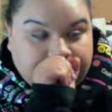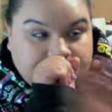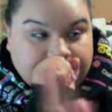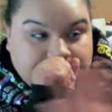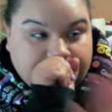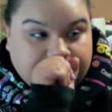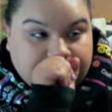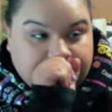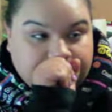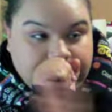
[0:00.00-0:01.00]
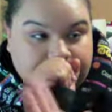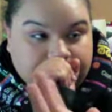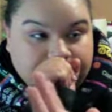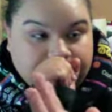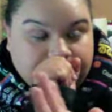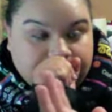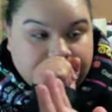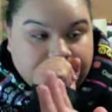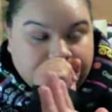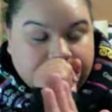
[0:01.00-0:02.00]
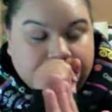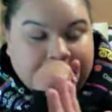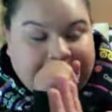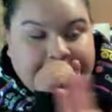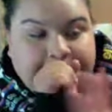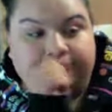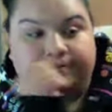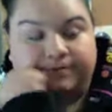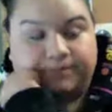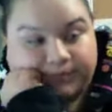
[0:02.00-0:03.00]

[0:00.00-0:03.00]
No words are spoken by the person on screen.